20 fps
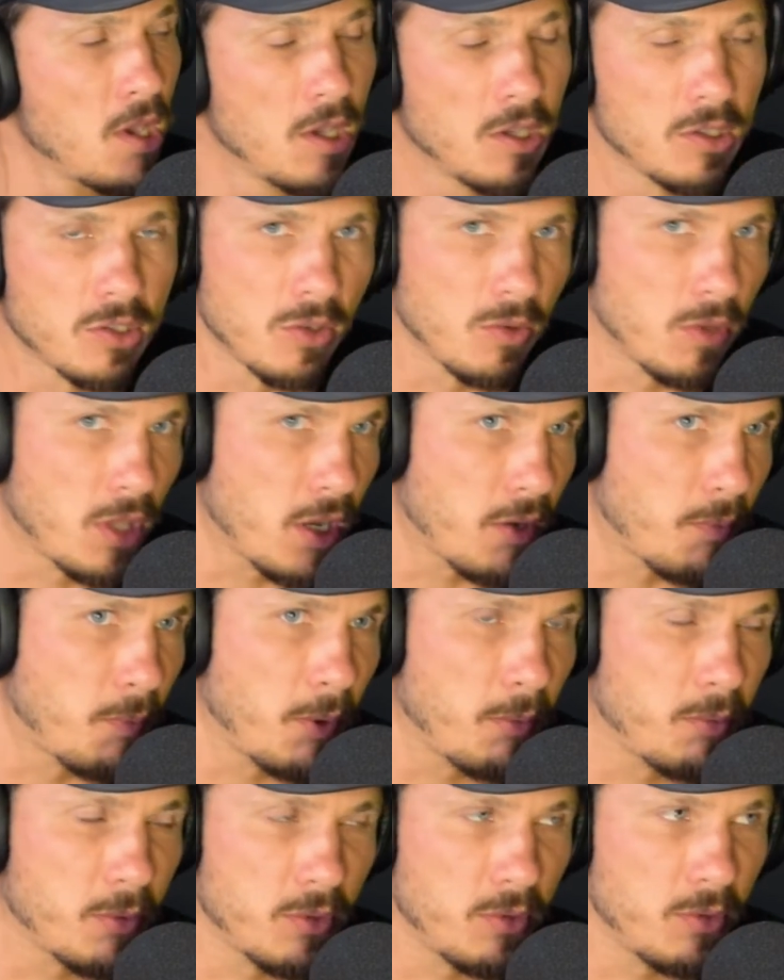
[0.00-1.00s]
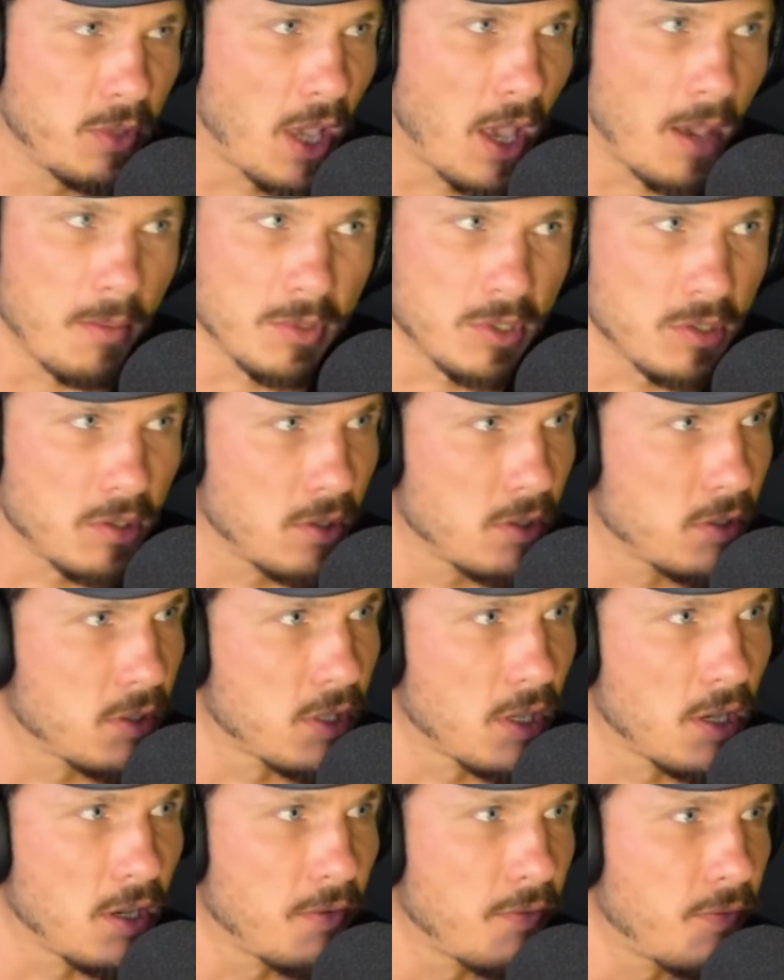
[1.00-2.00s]
so a lot of people do the Amazon
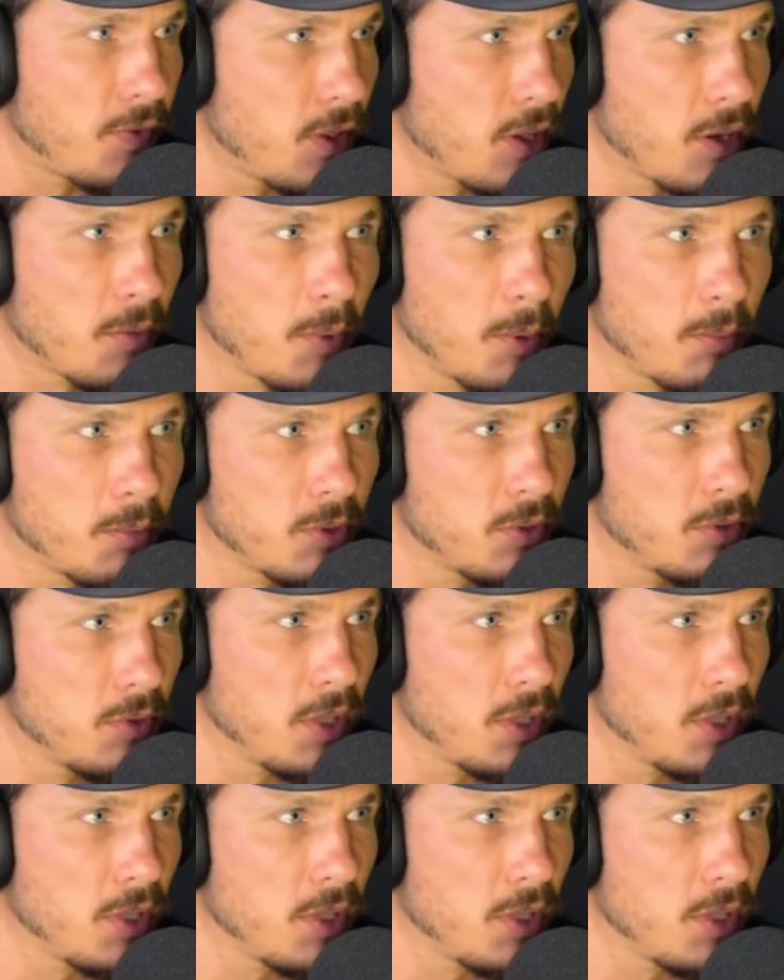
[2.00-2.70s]
stuff. A lot of people uh-huh.